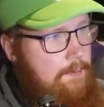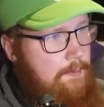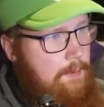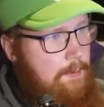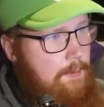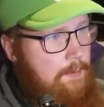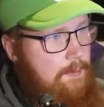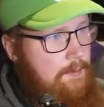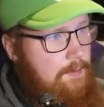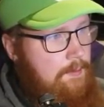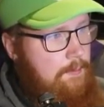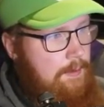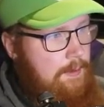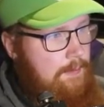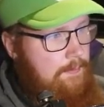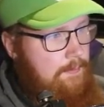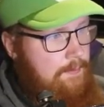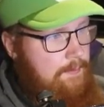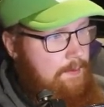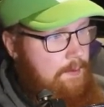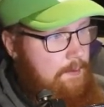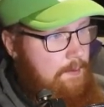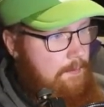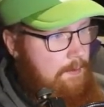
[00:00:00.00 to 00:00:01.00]
probably some
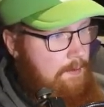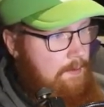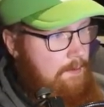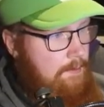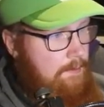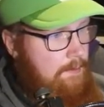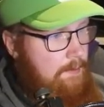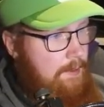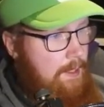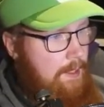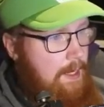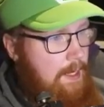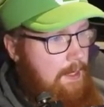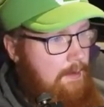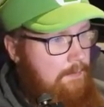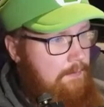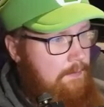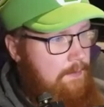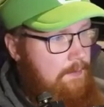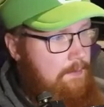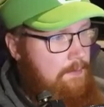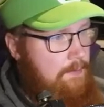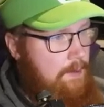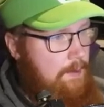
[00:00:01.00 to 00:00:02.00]
levels I missed that have
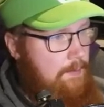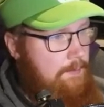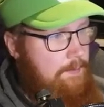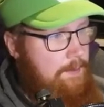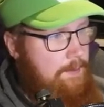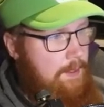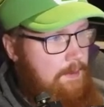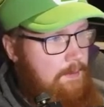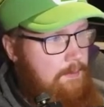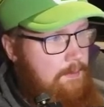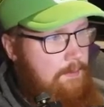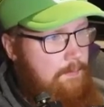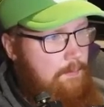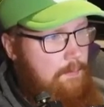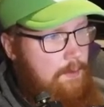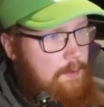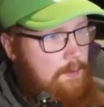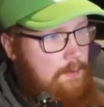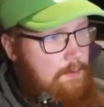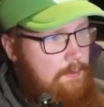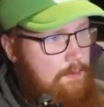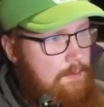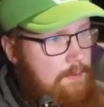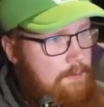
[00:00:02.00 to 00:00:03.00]
this top-down
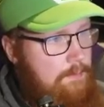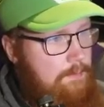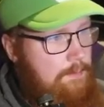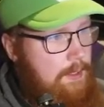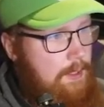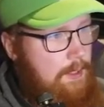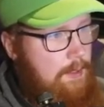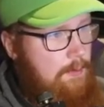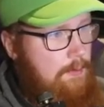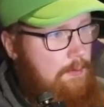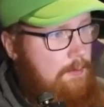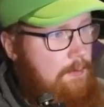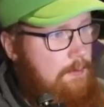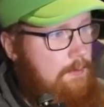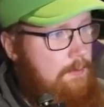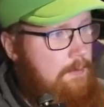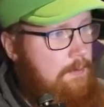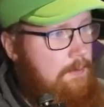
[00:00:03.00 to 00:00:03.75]
wonder power.